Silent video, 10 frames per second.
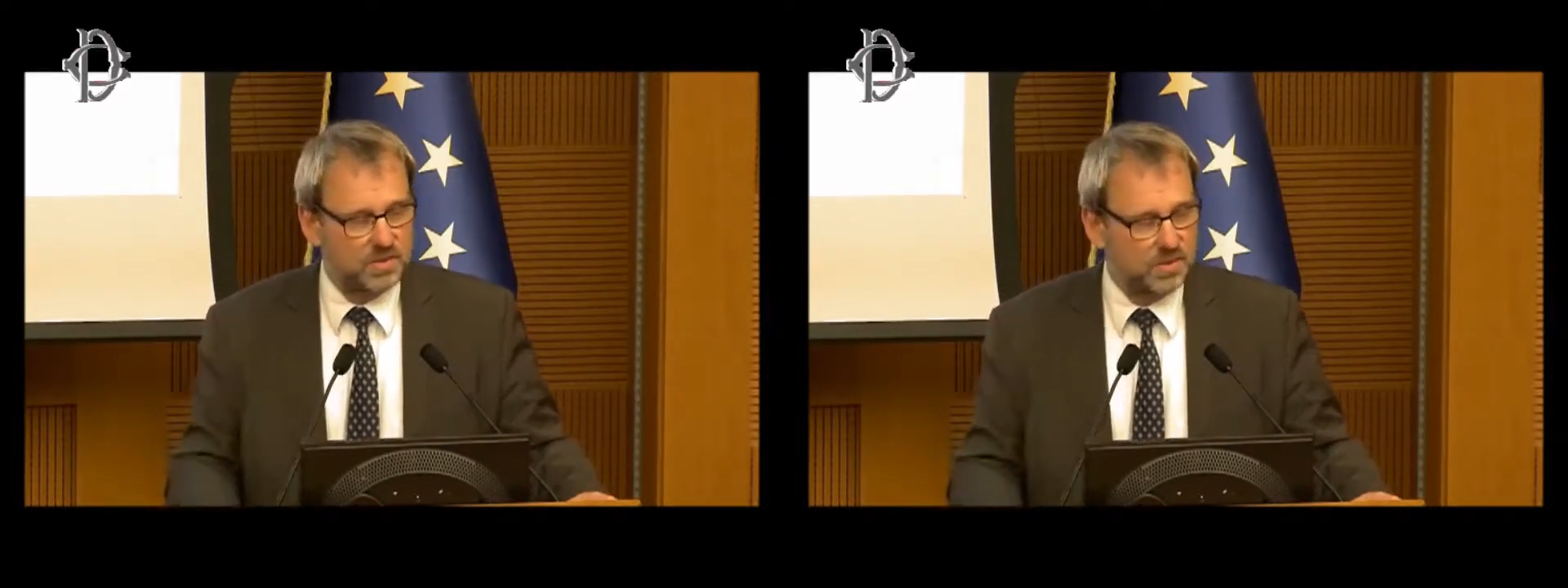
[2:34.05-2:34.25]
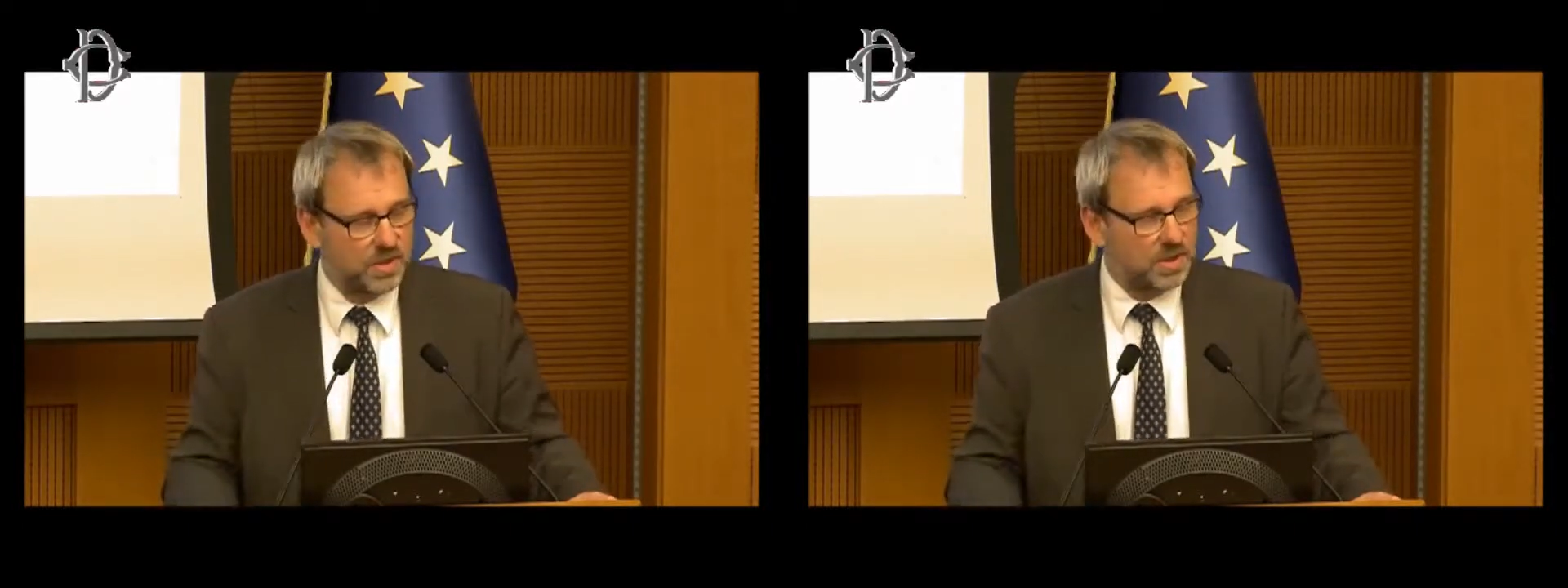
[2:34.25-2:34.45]

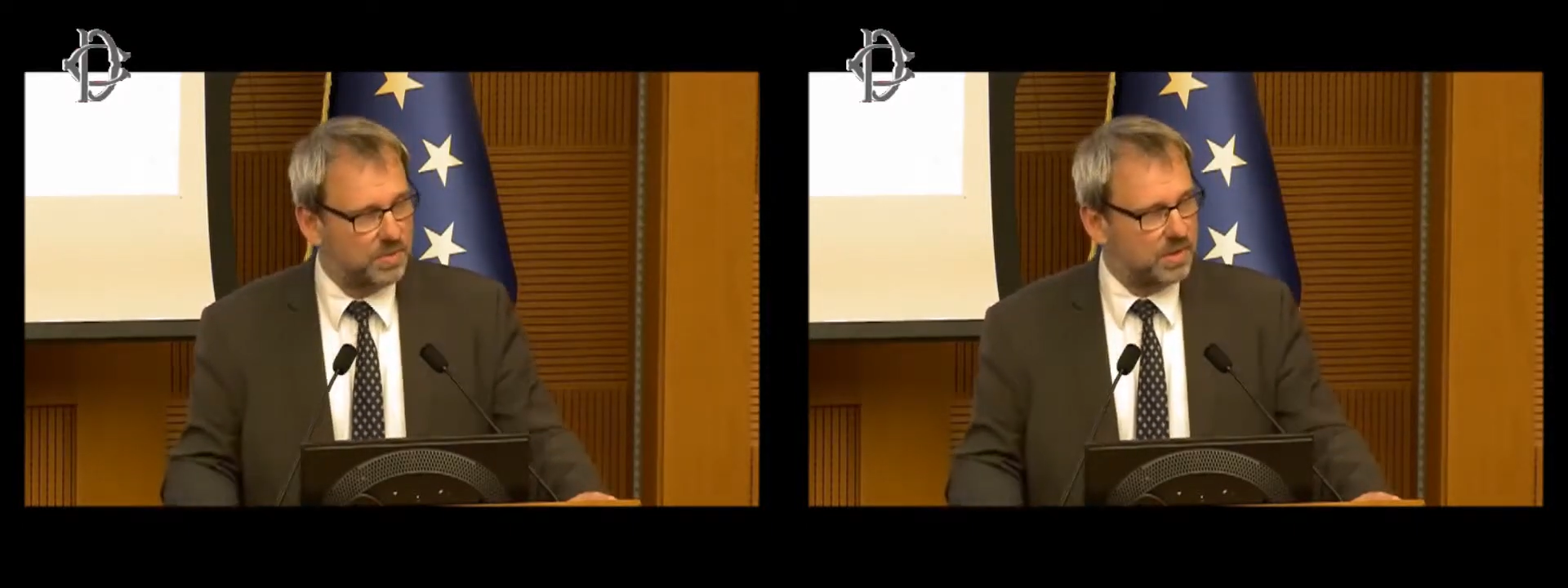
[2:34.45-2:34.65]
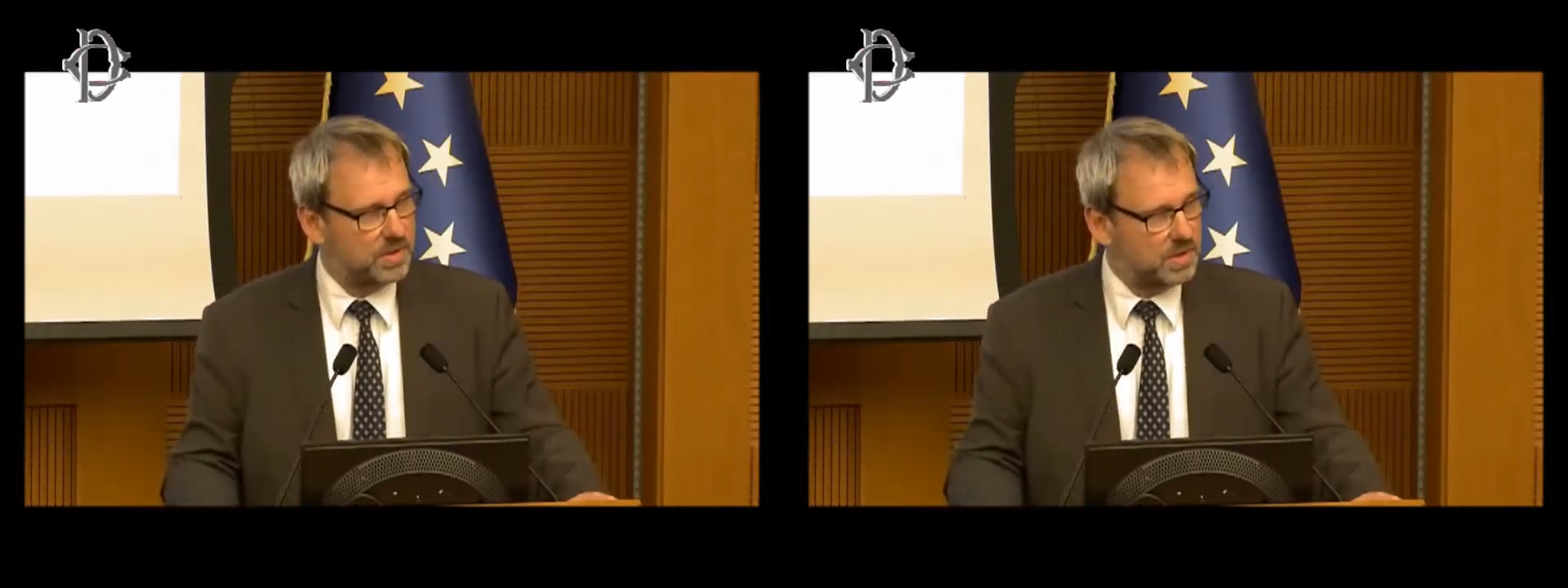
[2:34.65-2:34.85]
look at
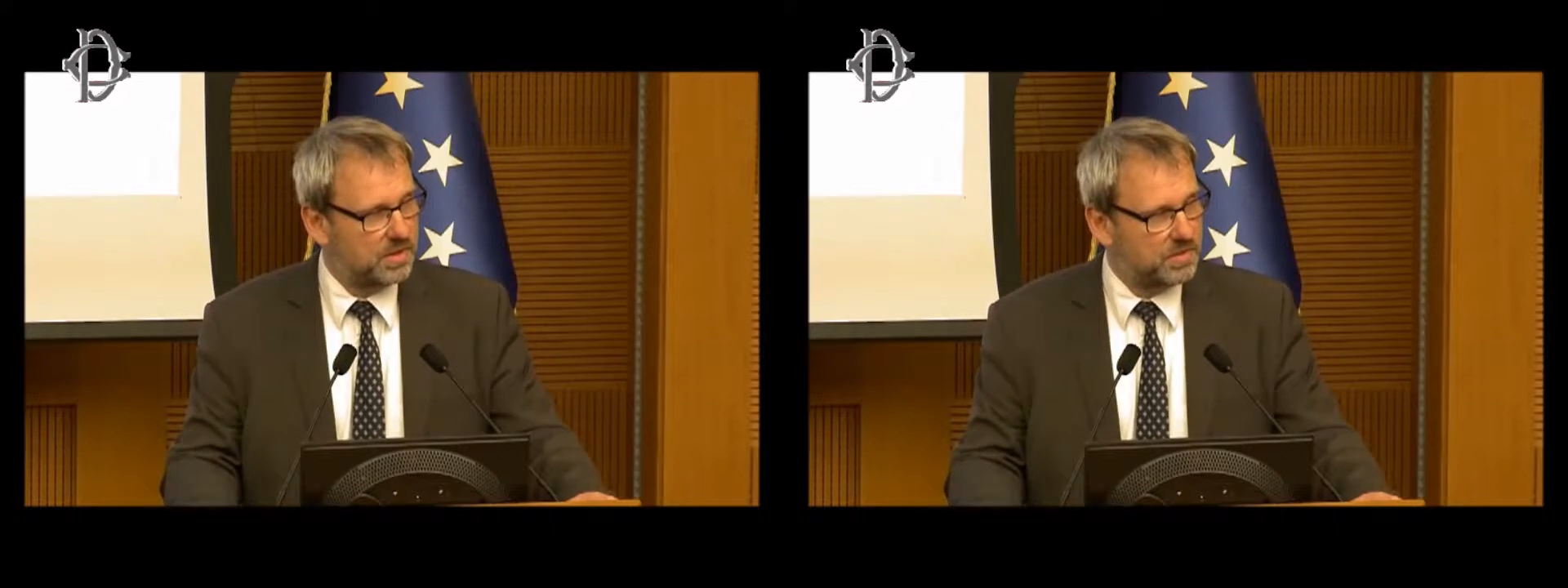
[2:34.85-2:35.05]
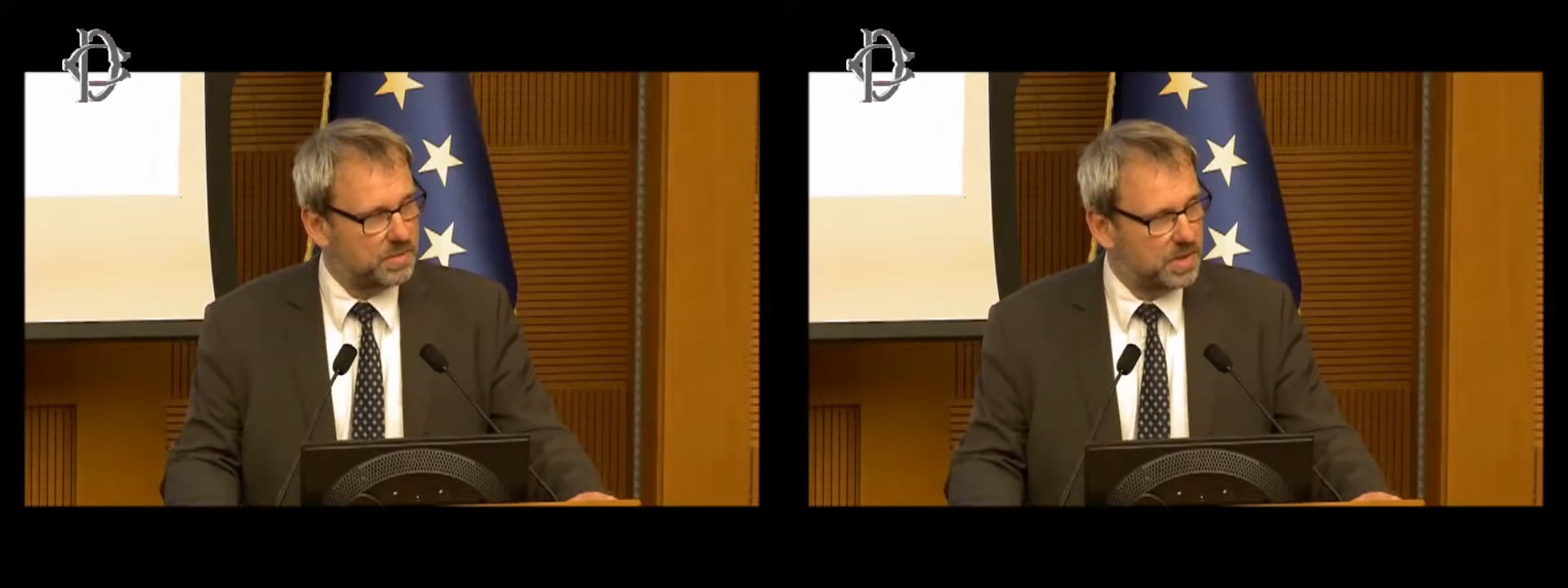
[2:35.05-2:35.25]
because it
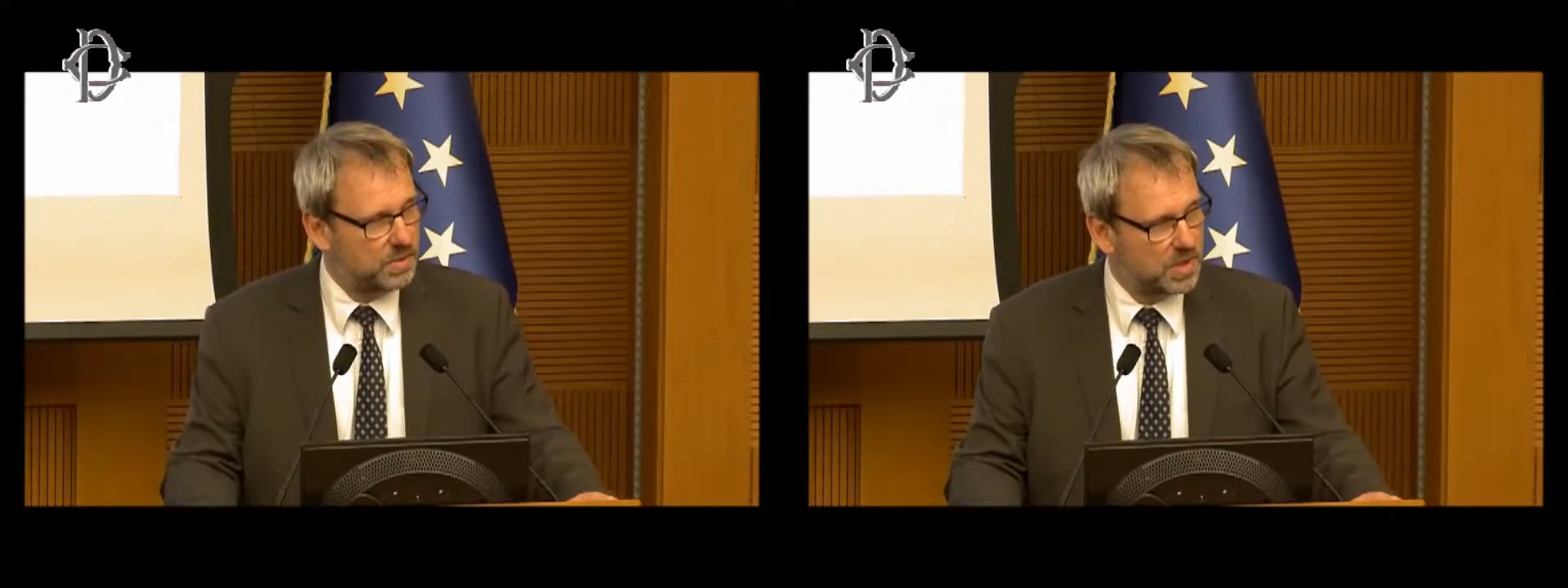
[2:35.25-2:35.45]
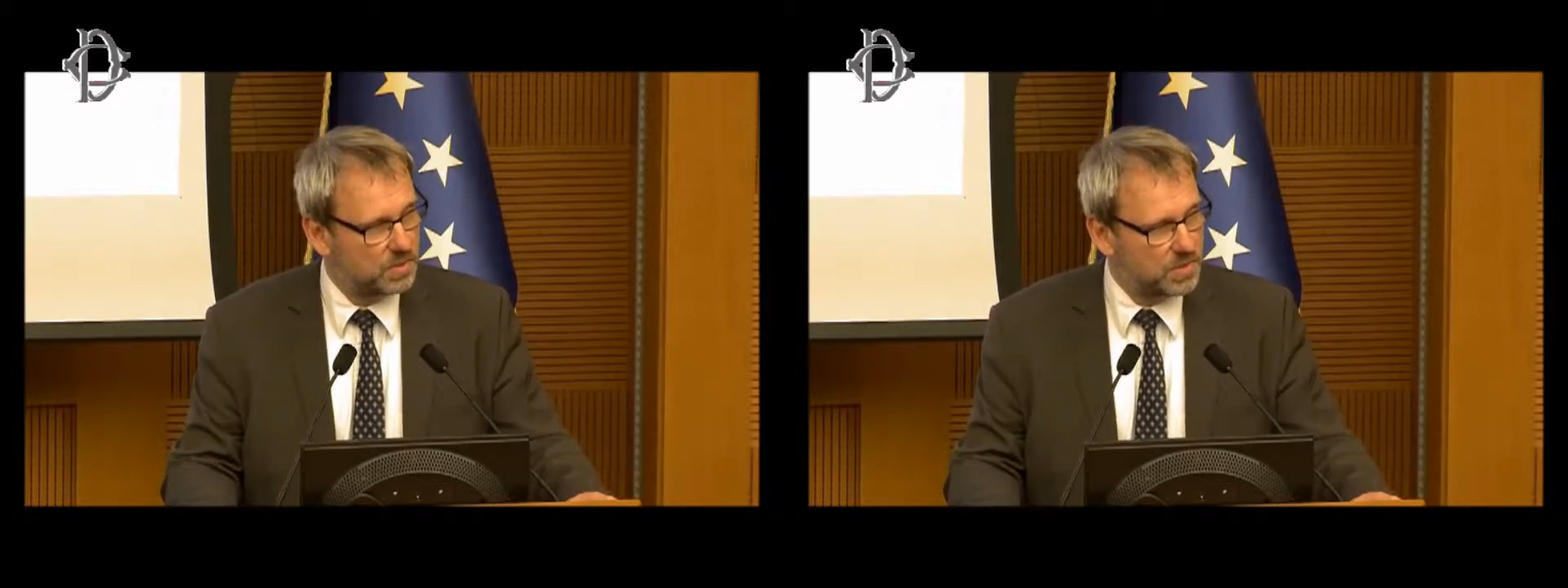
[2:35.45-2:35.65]
gives me a
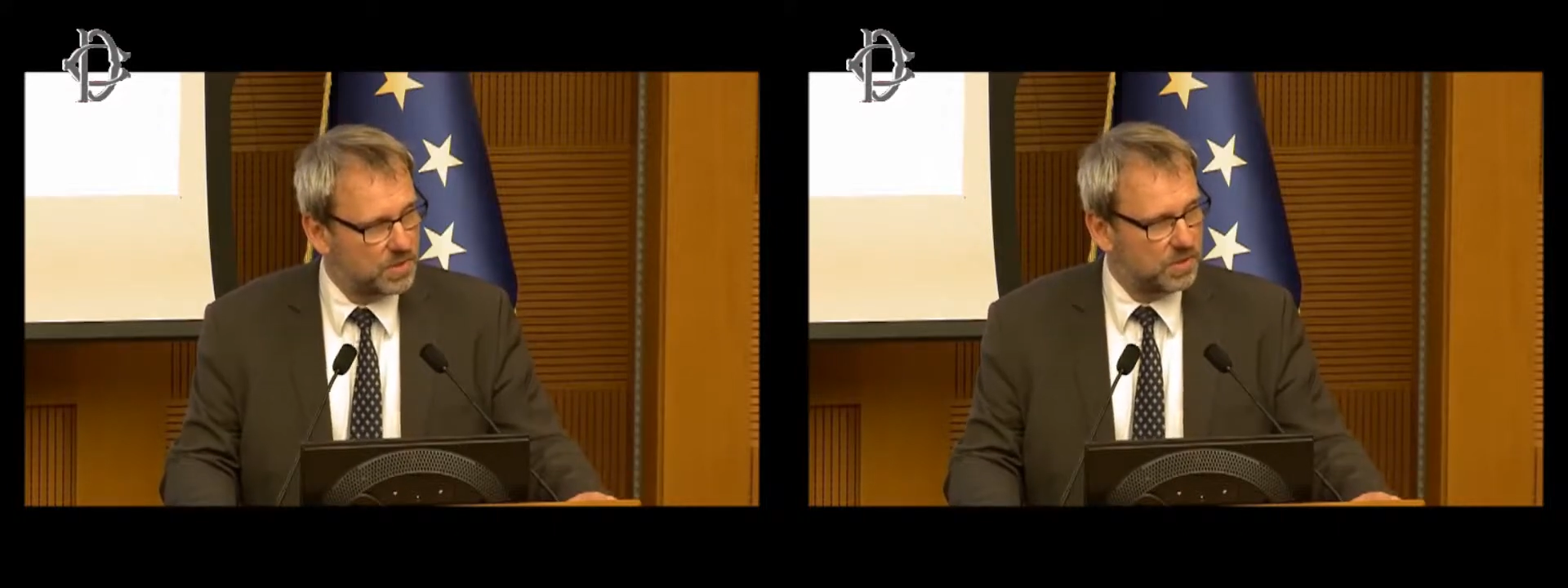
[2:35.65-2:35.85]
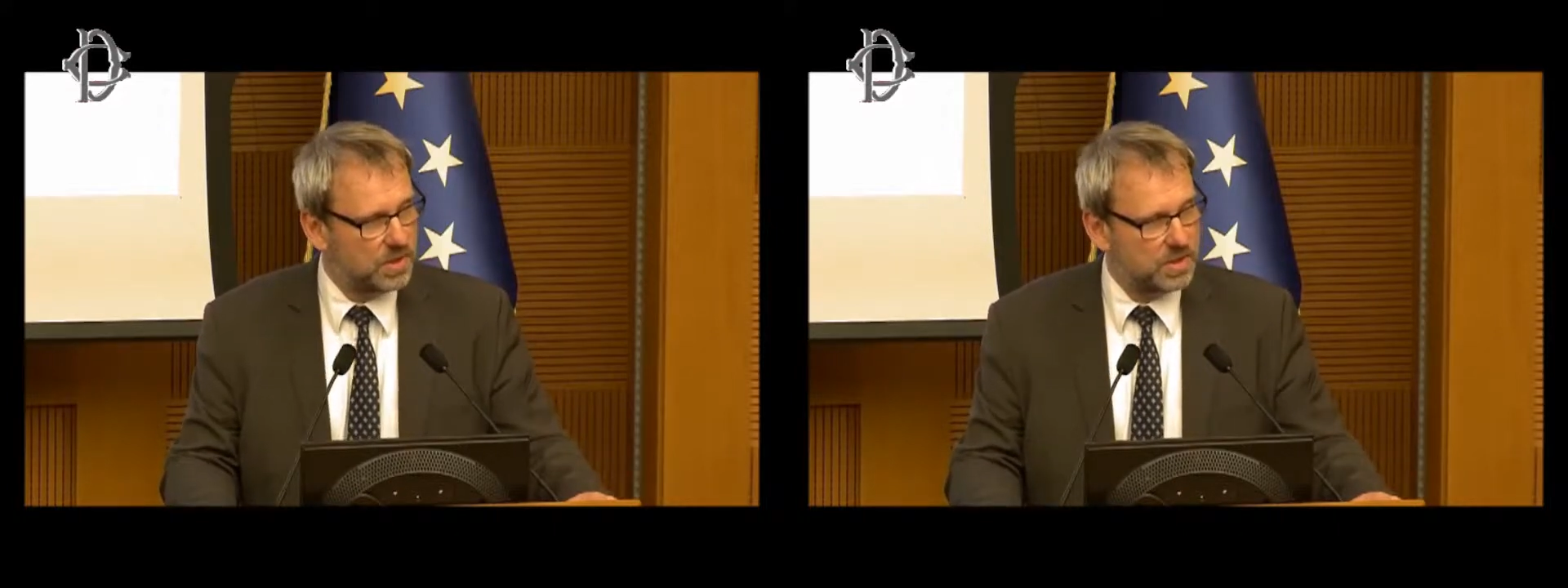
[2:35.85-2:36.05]
much more
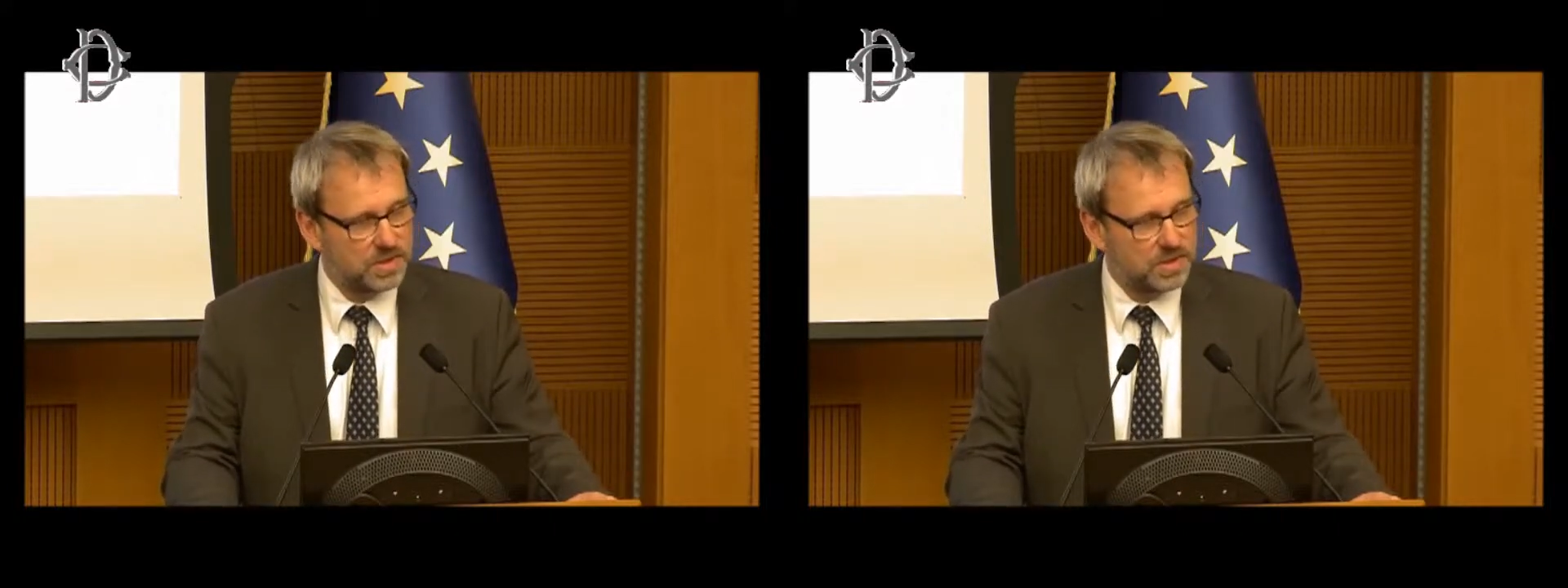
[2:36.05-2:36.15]
solid